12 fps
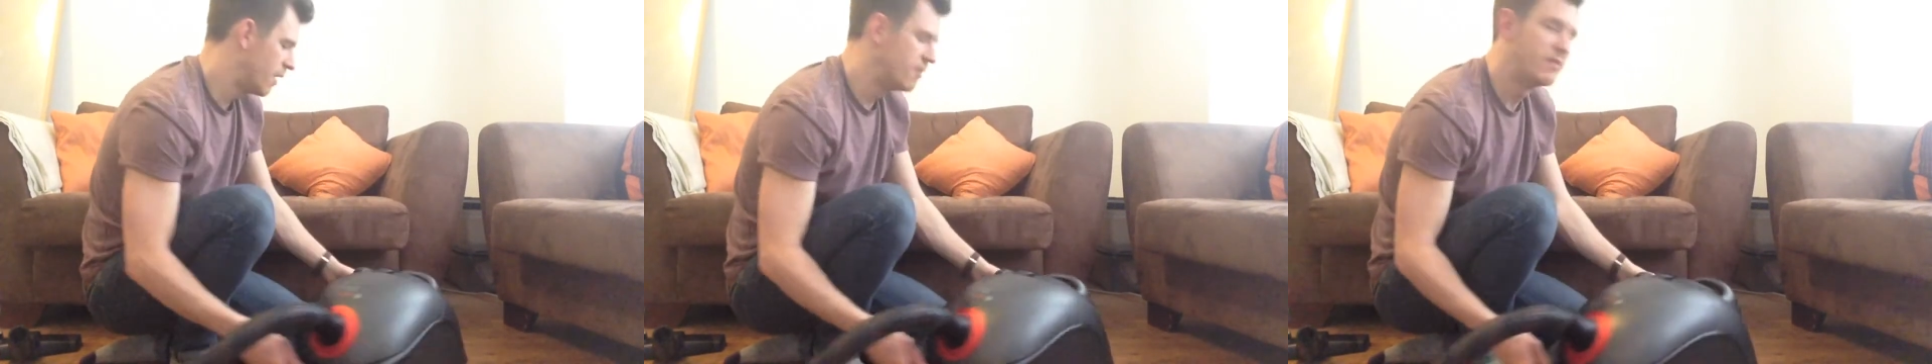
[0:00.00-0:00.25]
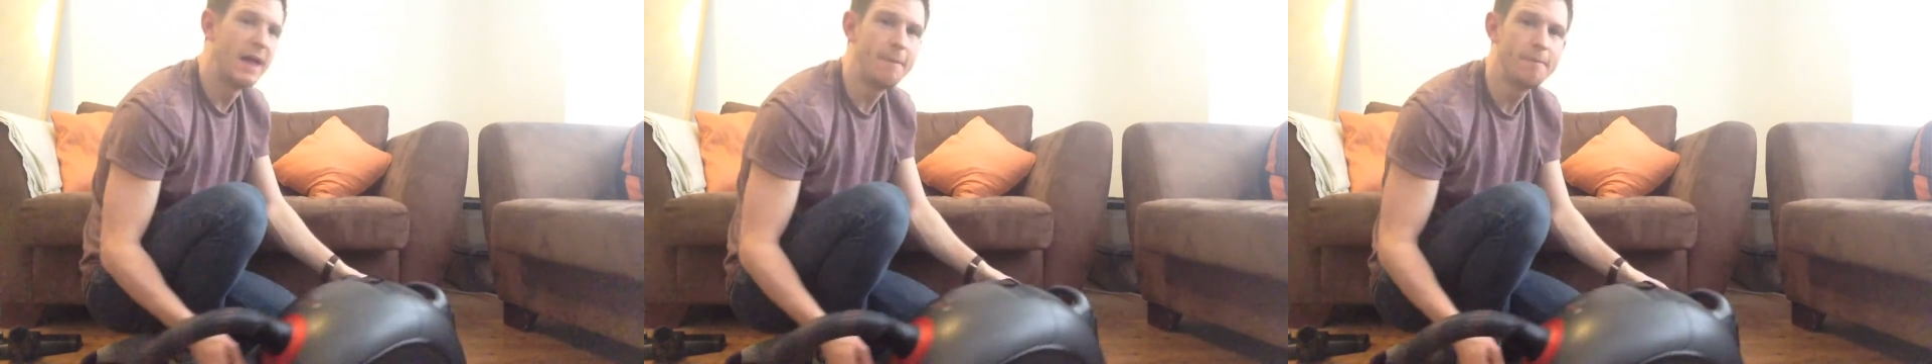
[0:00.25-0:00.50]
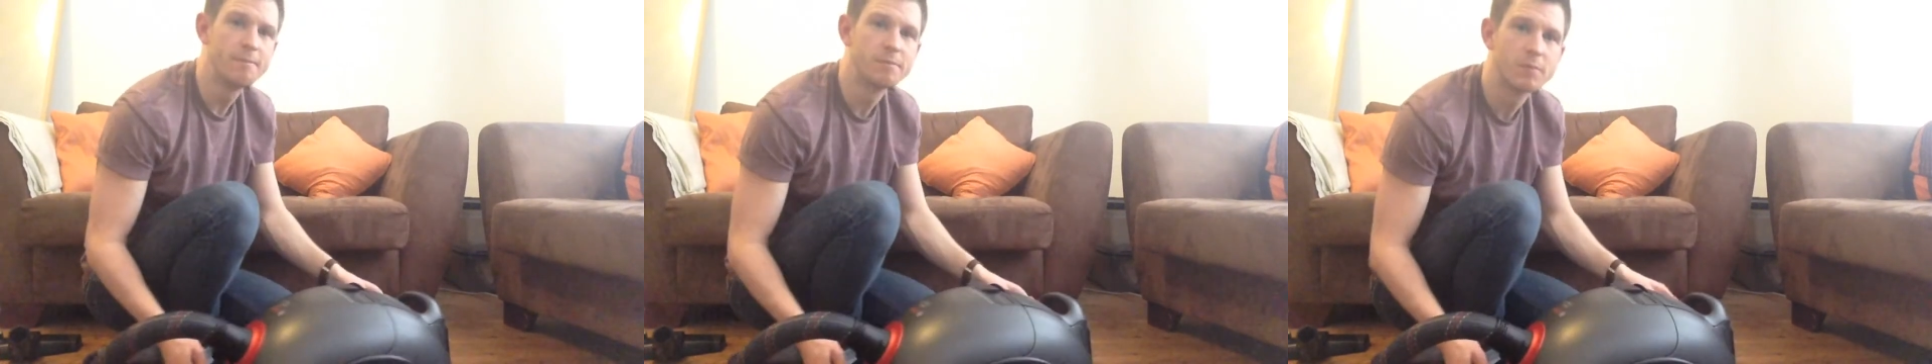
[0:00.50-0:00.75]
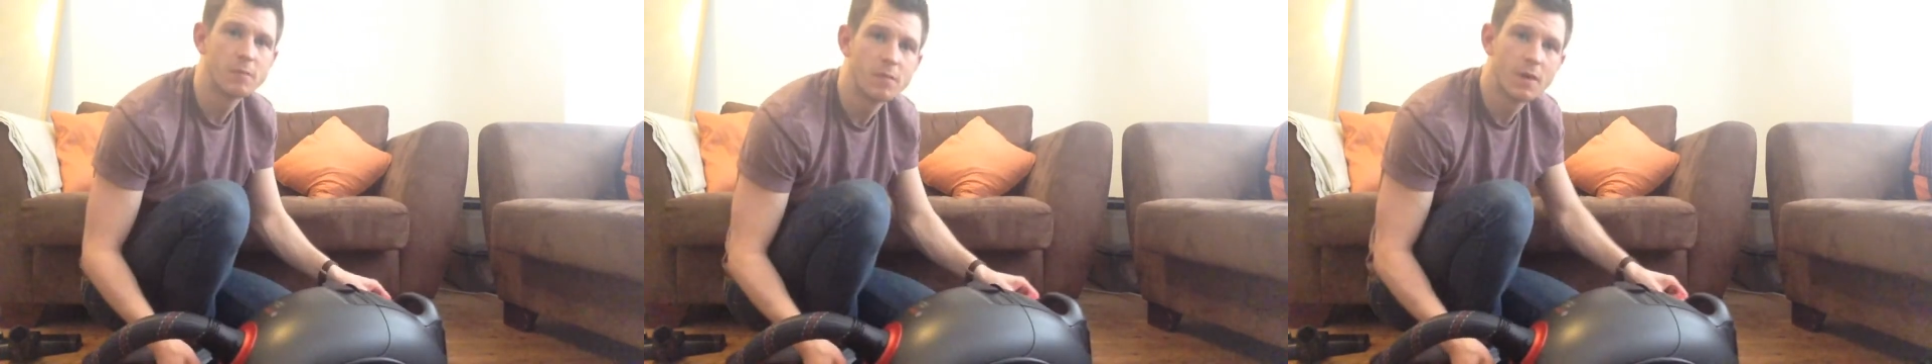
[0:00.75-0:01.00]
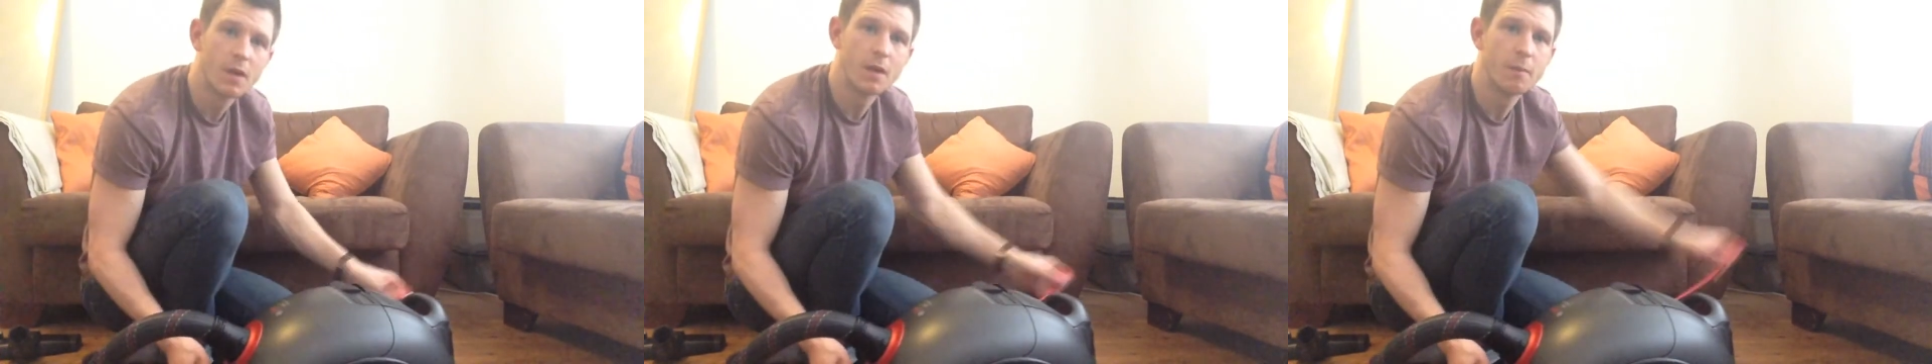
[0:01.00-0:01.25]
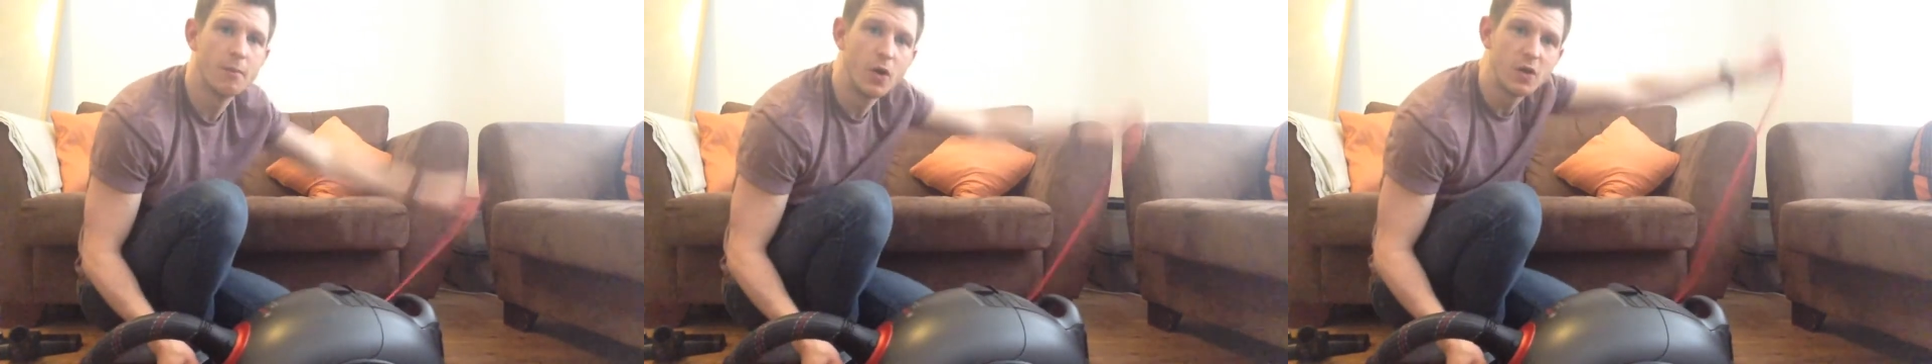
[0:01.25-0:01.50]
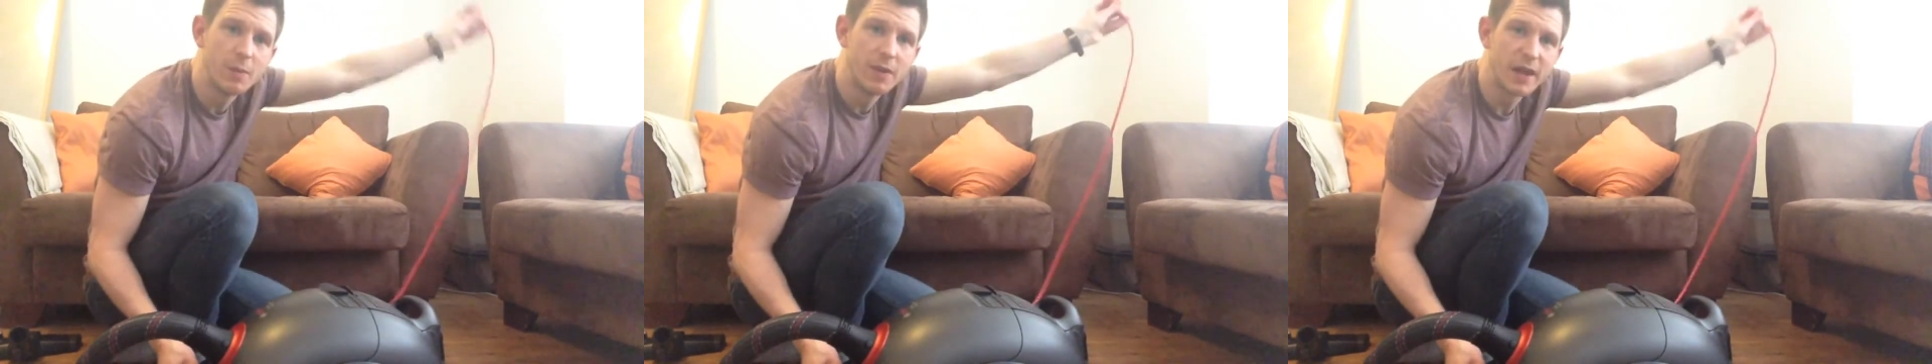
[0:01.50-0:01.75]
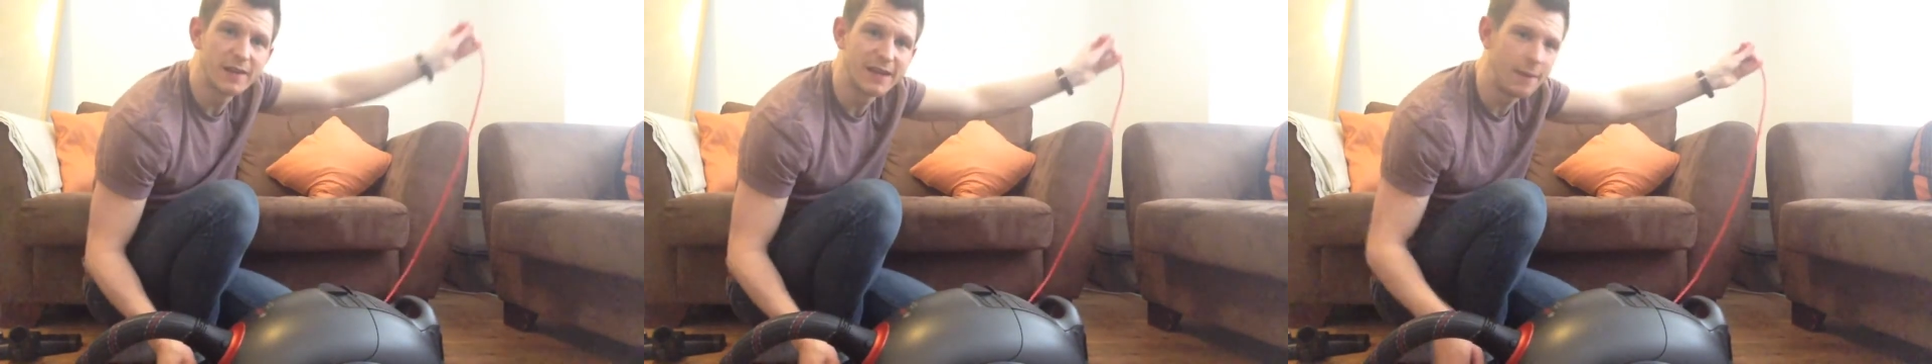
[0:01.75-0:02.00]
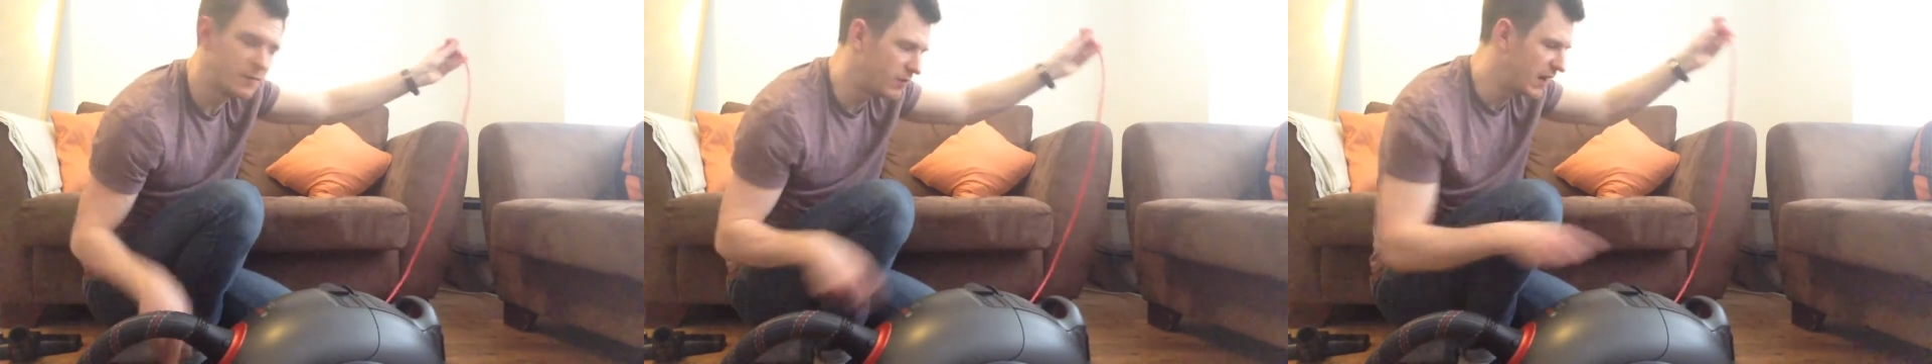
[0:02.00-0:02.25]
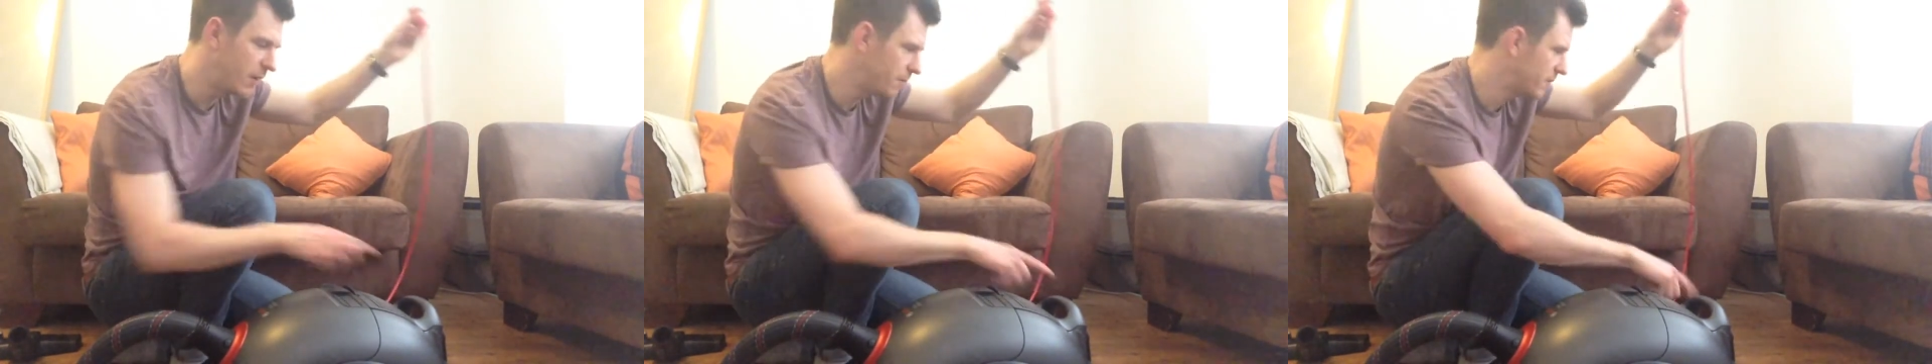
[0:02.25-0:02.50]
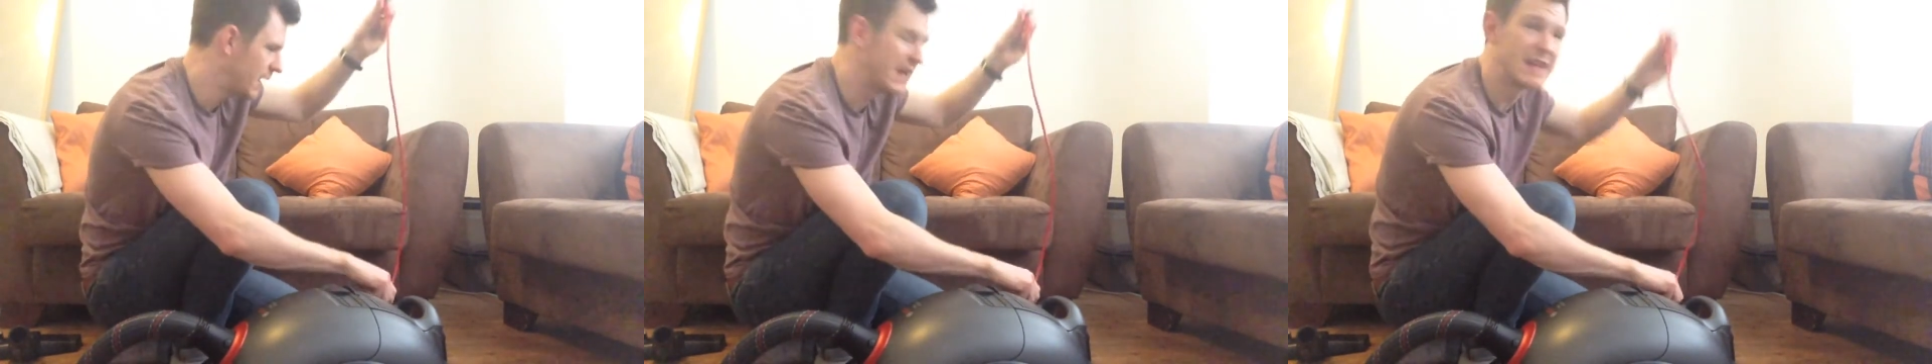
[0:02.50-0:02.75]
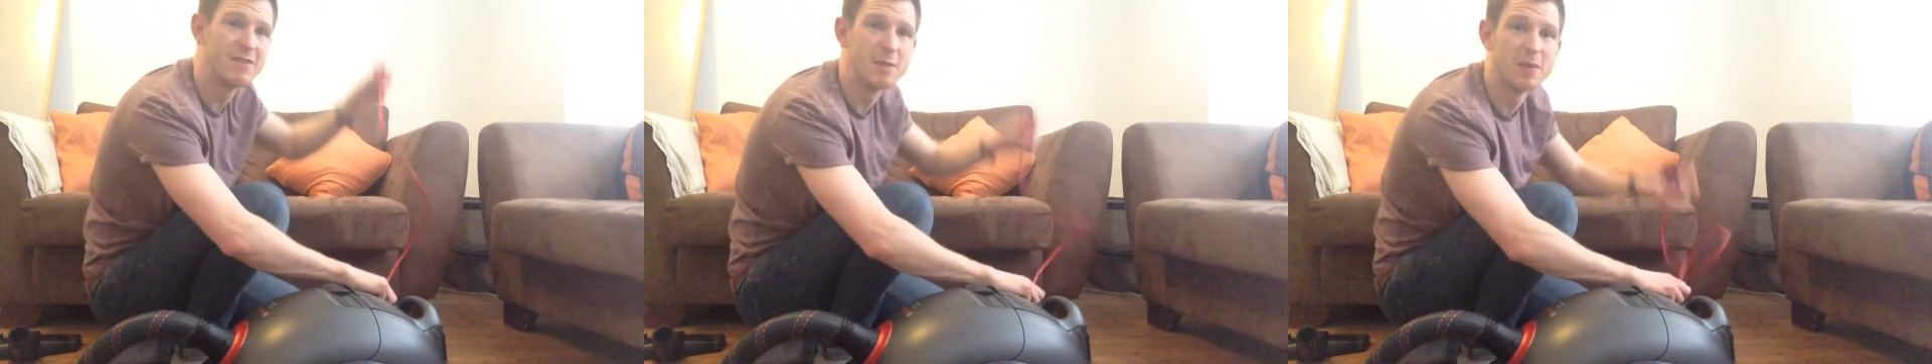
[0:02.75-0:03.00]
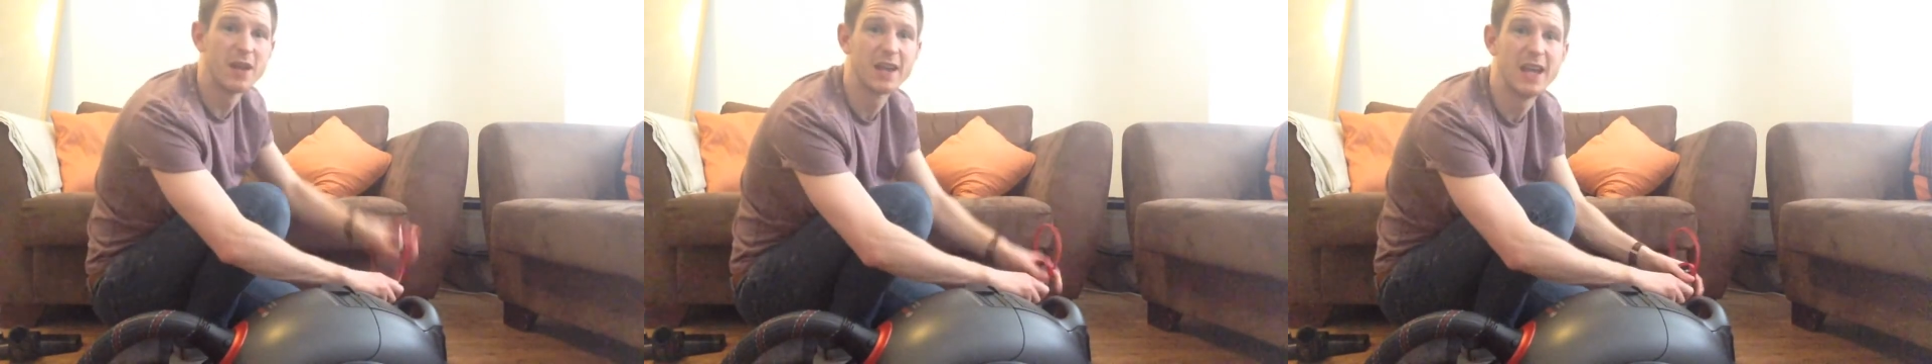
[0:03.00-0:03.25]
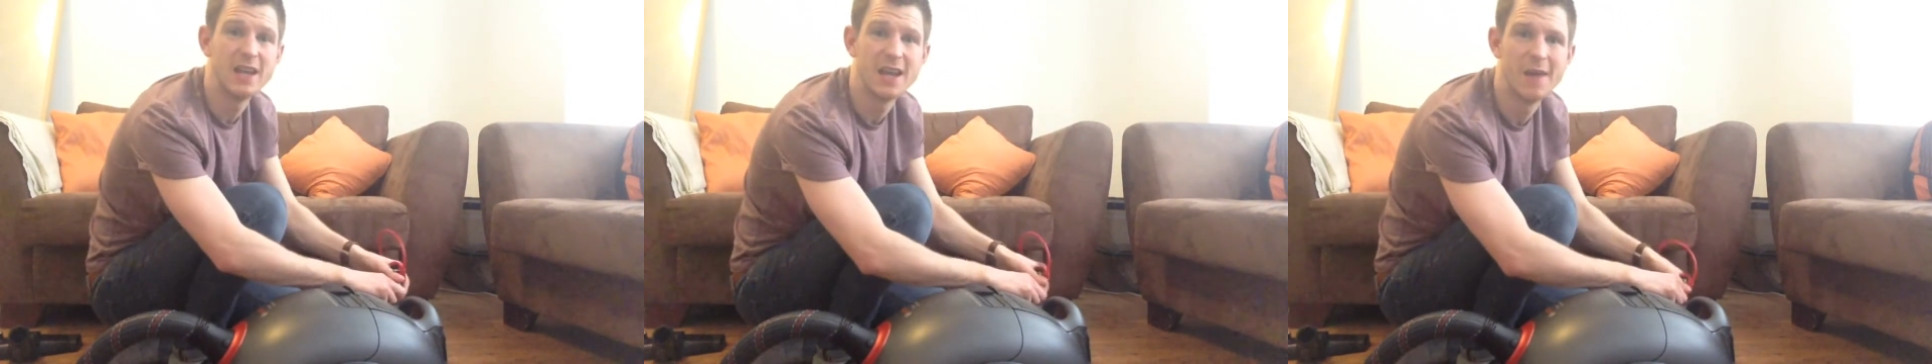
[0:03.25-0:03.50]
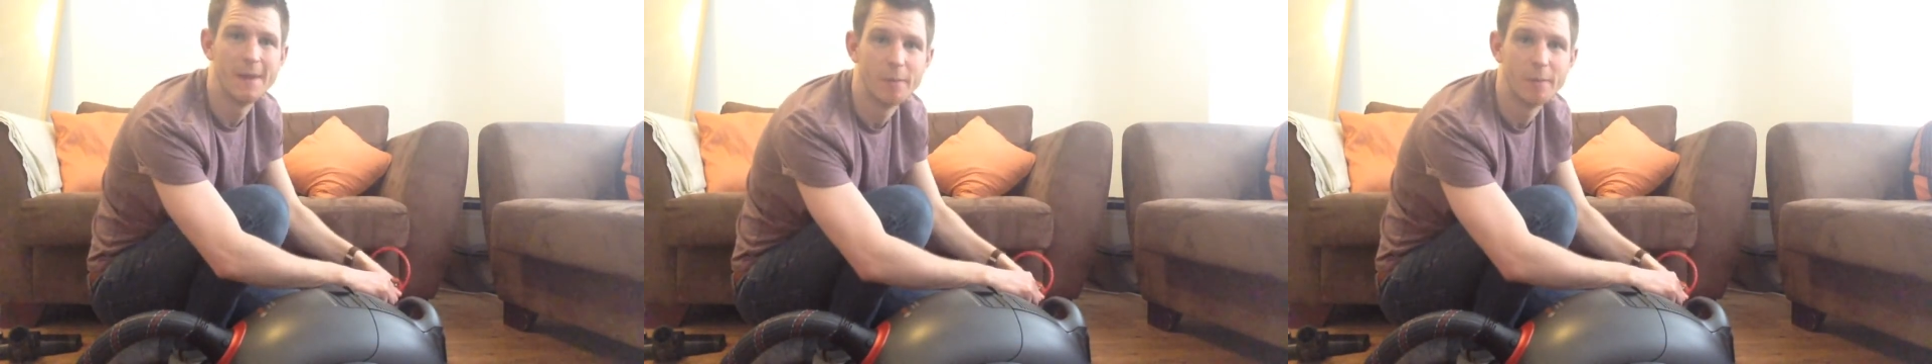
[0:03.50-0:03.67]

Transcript: Then pull the plug adapter out and give it a plug in, and then